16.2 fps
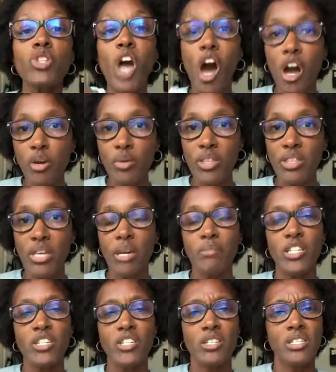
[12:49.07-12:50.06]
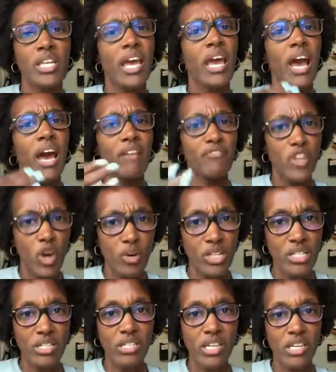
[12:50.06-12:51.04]
talk with them and just say, I've
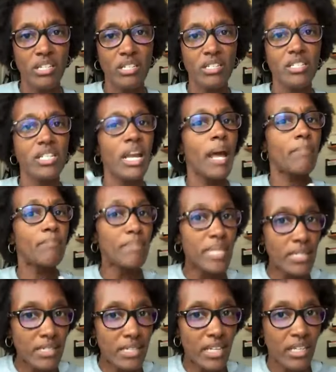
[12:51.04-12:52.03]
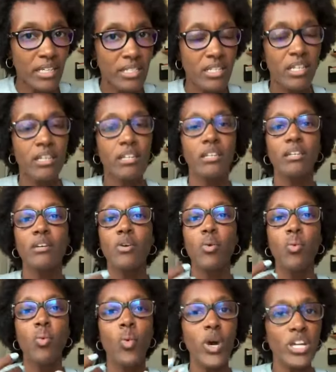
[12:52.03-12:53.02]
noticed this. Did I miss it?
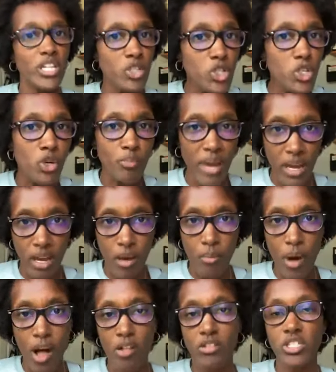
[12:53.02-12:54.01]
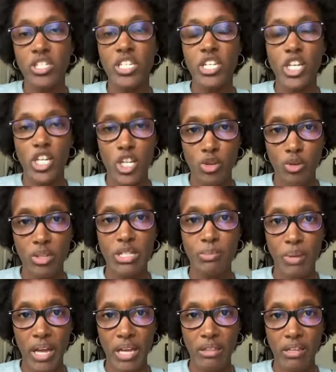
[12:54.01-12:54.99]
What is your makeup policy? Can you
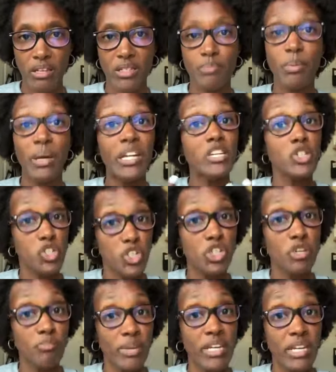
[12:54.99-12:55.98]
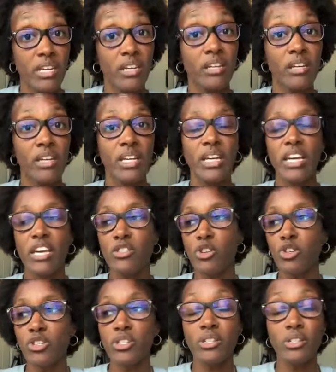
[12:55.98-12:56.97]
explain this? But it should be in
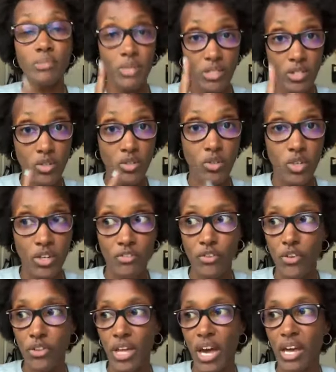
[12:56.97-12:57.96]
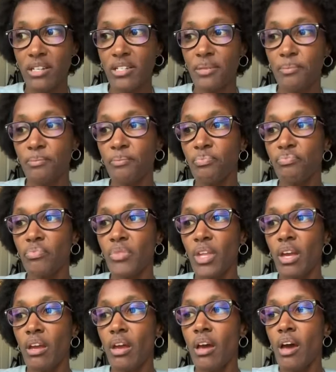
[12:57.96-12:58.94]
their syllabus, so look for that.
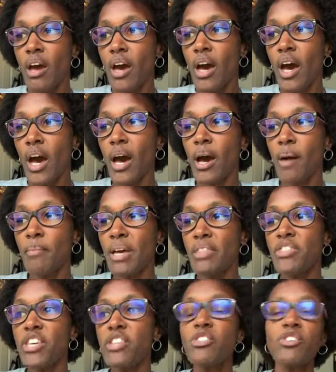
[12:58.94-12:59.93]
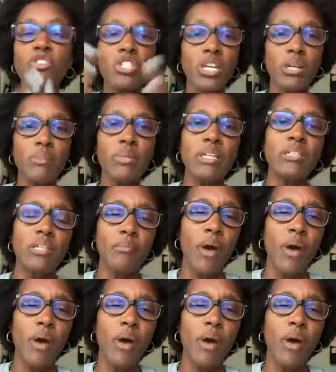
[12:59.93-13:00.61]
Then there's going to be